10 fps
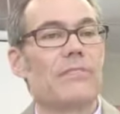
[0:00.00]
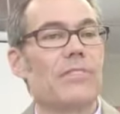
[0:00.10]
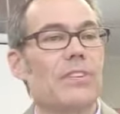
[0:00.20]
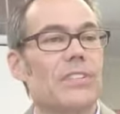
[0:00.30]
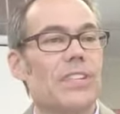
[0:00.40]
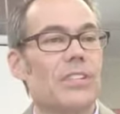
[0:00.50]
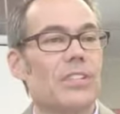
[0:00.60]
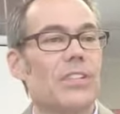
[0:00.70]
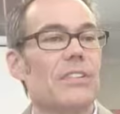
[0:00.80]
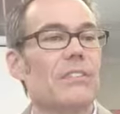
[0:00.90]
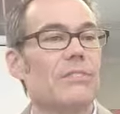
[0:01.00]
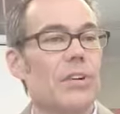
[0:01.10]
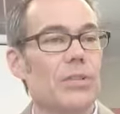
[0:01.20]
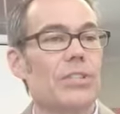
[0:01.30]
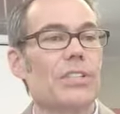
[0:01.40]
for attention and
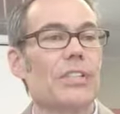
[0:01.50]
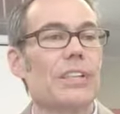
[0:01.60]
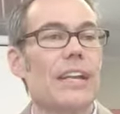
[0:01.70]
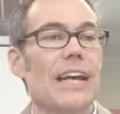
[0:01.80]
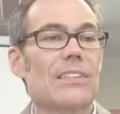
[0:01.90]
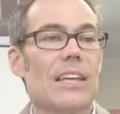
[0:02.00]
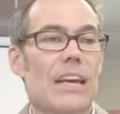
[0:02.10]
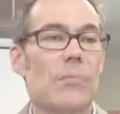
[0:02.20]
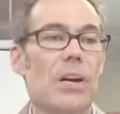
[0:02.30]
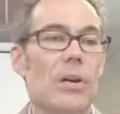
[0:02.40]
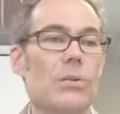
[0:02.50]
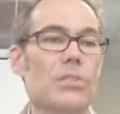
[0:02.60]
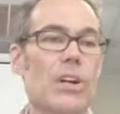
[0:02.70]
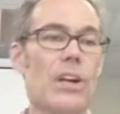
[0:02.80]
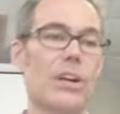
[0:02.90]
devotion and then ask how to borrow his
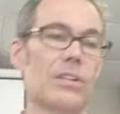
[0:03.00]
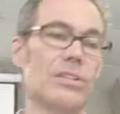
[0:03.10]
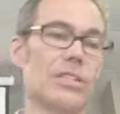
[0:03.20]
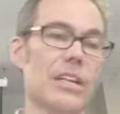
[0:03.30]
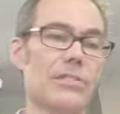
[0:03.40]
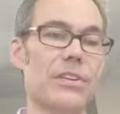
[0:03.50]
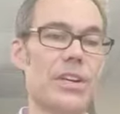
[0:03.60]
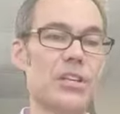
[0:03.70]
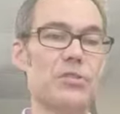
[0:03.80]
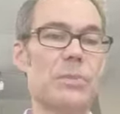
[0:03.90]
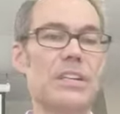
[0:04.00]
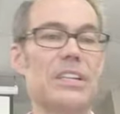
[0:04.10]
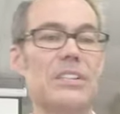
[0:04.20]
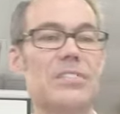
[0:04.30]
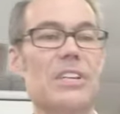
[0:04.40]
car instead of
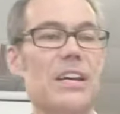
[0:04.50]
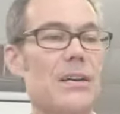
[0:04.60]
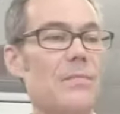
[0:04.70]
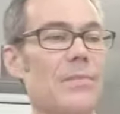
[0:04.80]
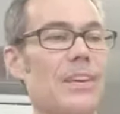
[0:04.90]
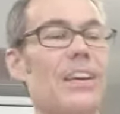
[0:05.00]
spending his time